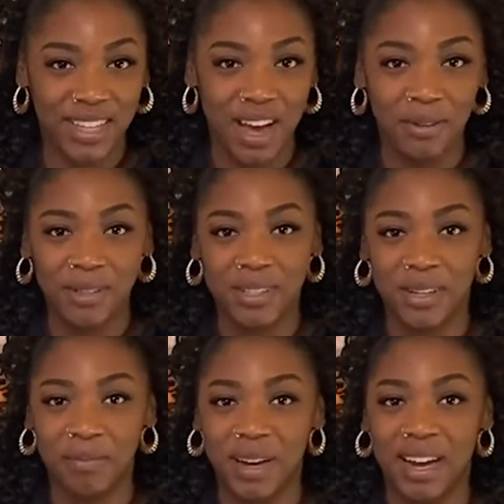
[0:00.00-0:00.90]
towels
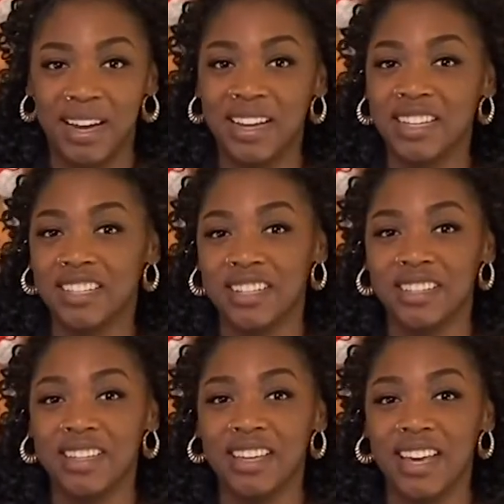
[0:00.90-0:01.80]
nearby just
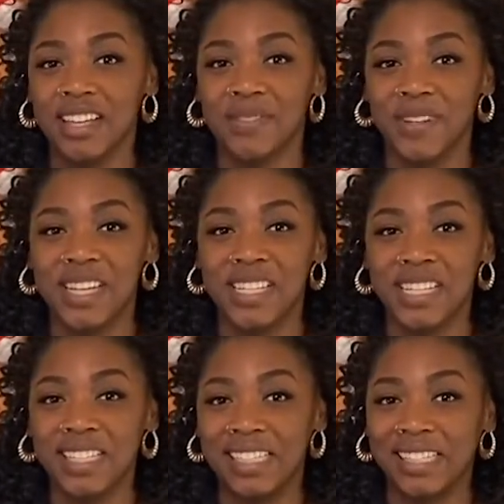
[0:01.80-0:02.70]
in case for easy
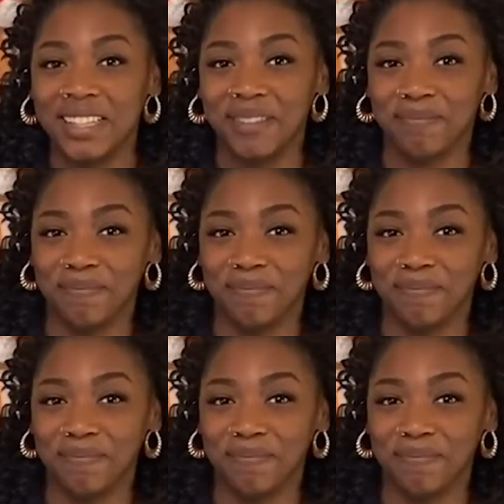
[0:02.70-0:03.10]
cleanup.